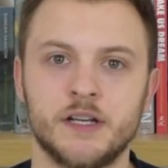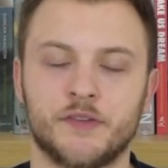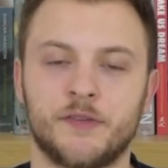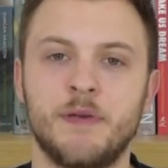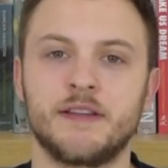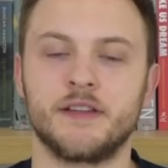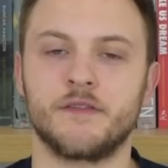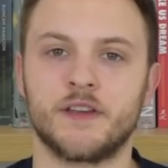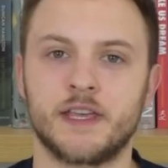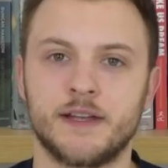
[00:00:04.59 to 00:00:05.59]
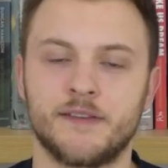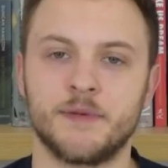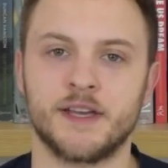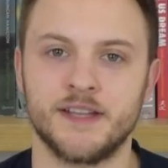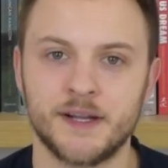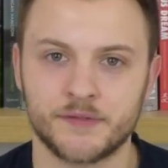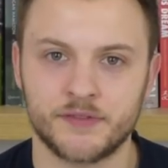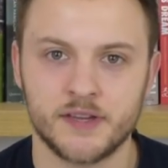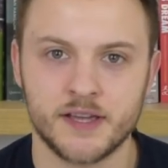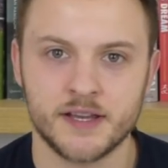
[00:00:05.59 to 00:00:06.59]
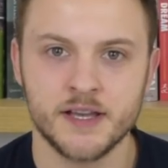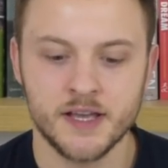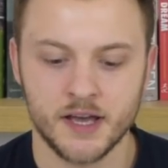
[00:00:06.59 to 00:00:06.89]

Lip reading: I was expecting Fekir to be announced today.